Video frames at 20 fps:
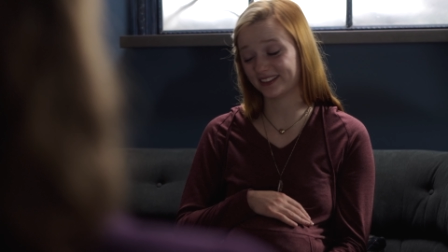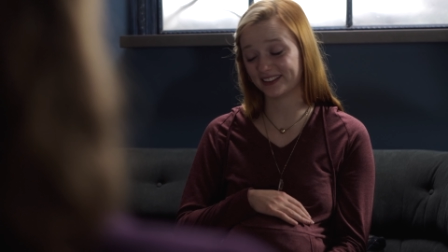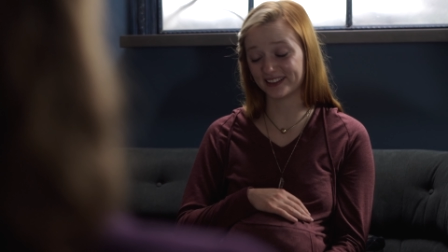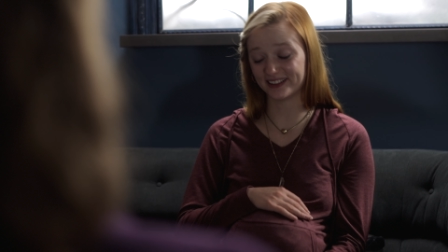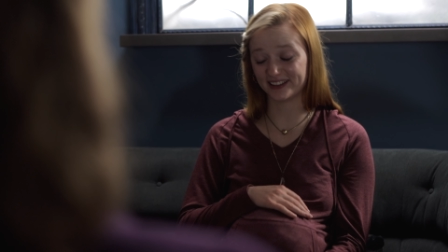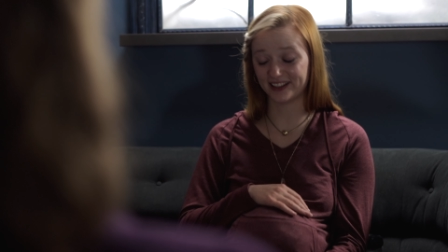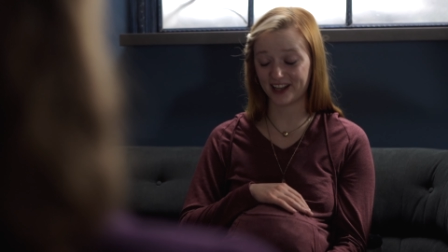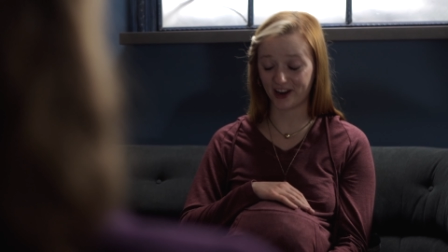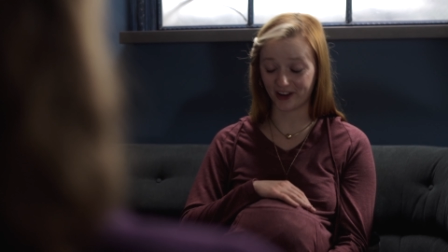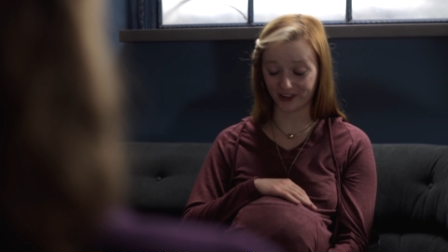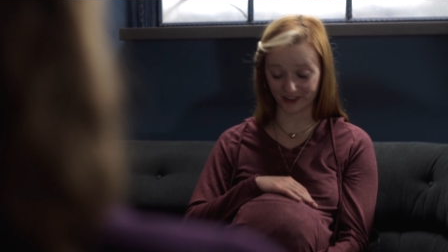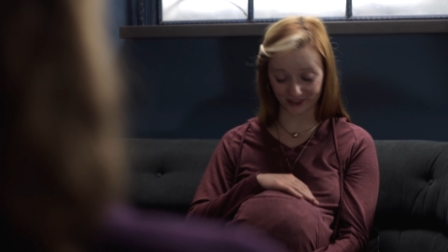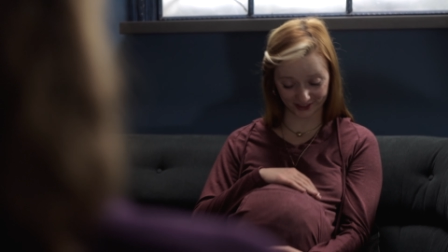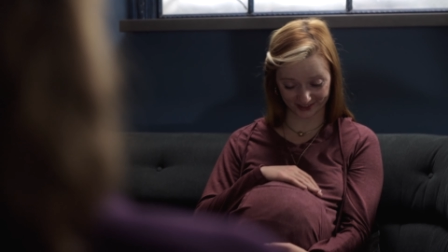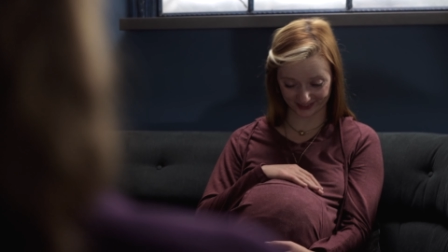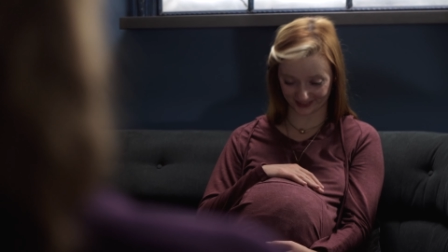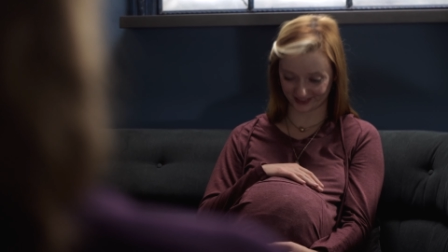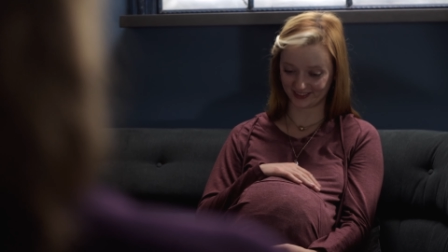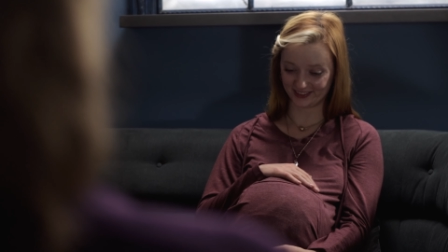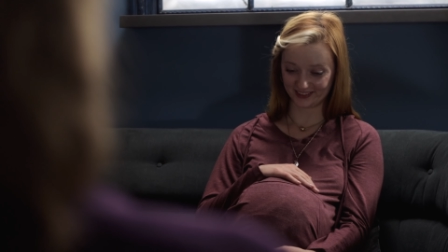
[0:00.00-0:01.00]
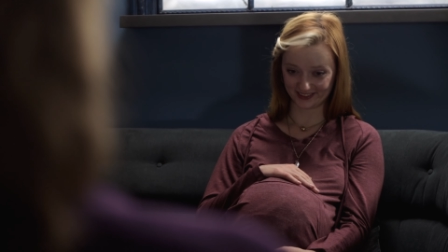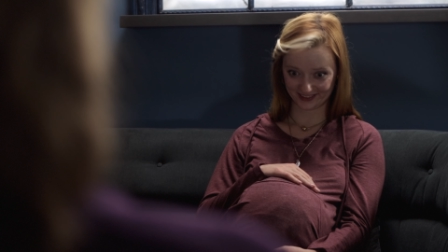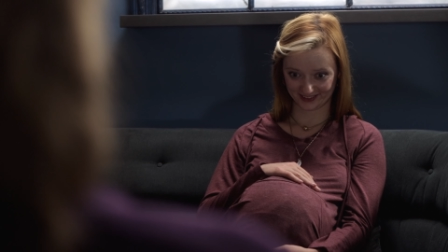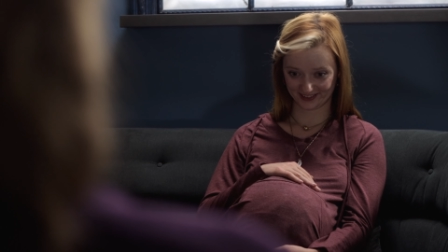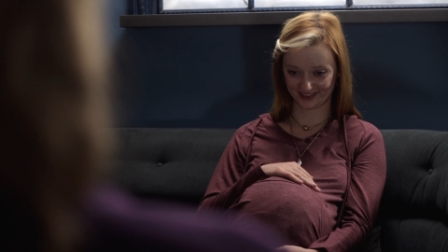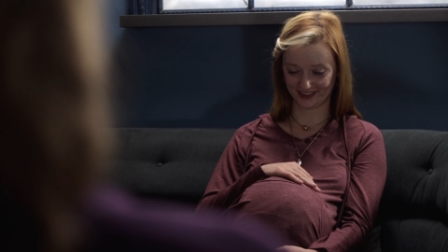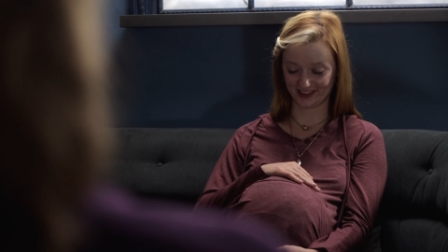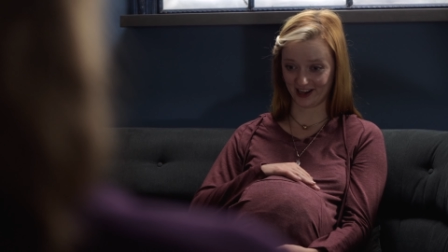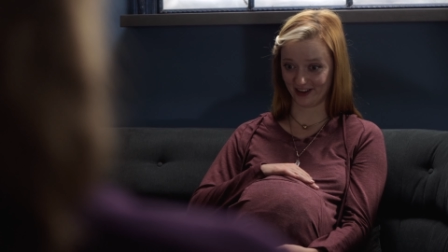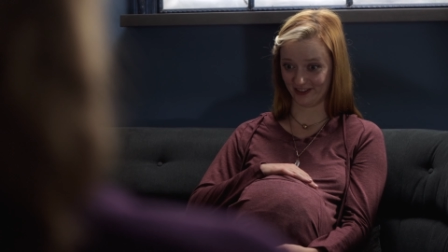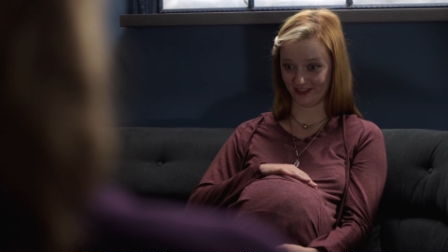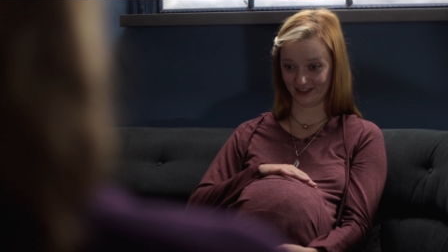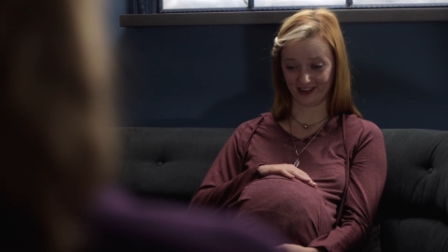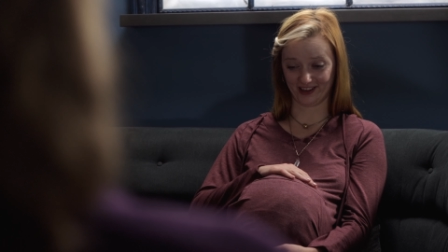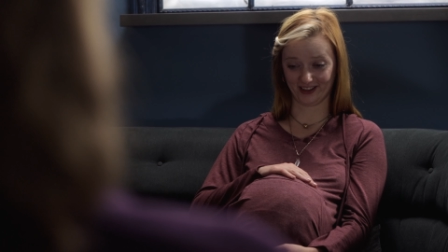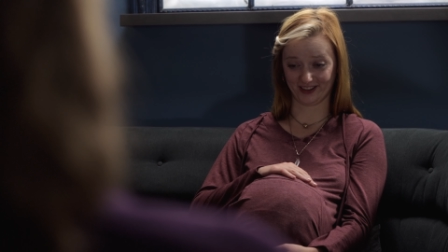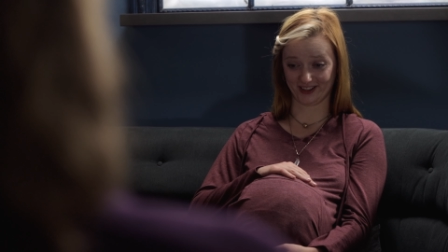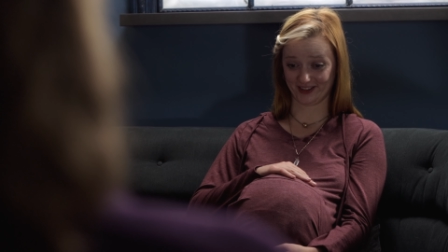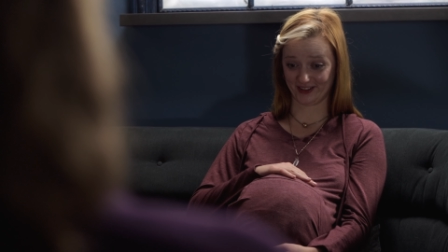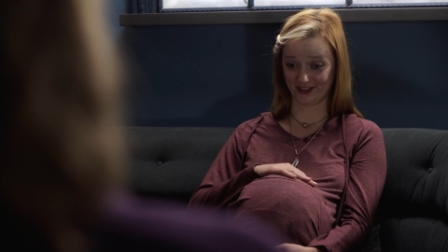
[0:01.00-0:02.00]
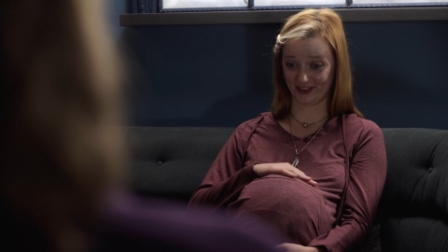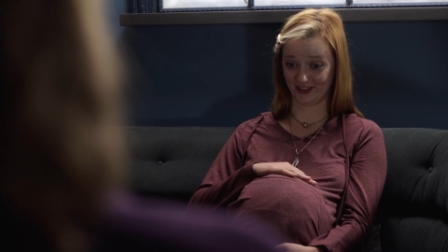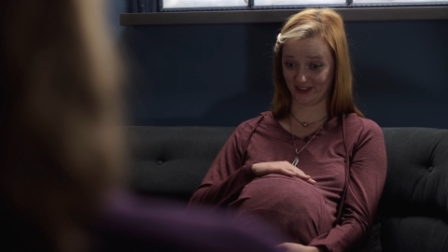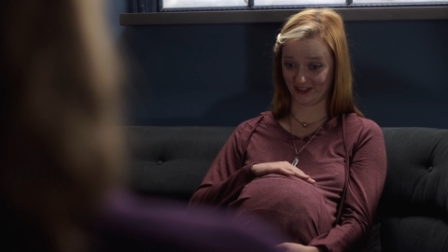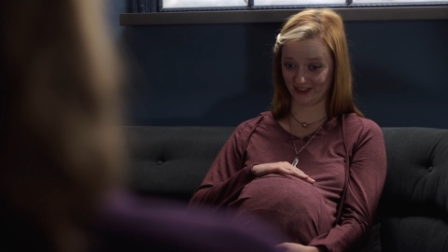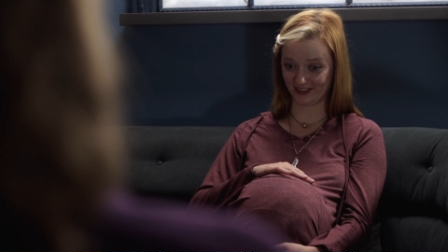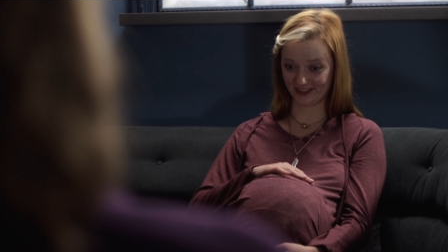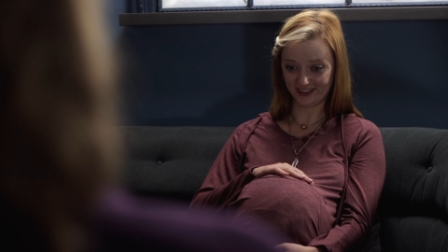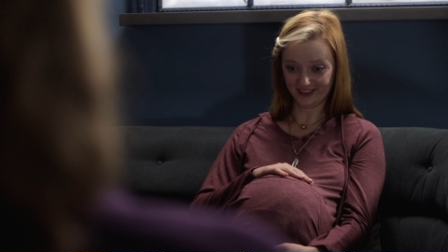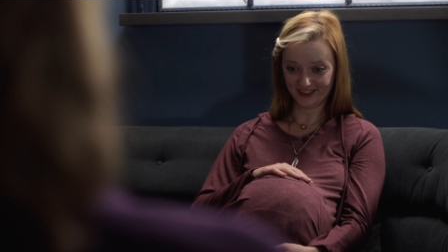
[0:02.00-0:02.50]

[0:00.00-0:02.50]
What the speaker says: No, not at all.